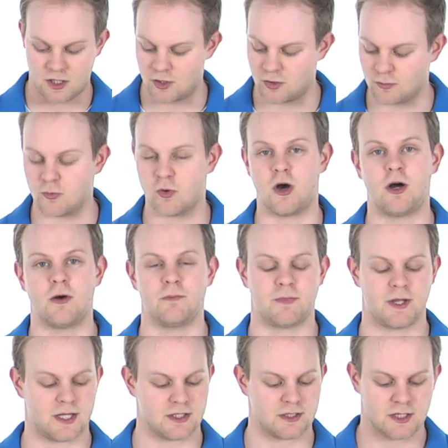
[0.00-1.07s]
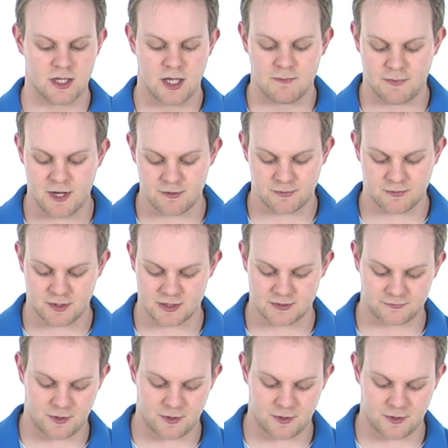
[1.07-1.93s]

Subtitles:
a normal armband, made from a nice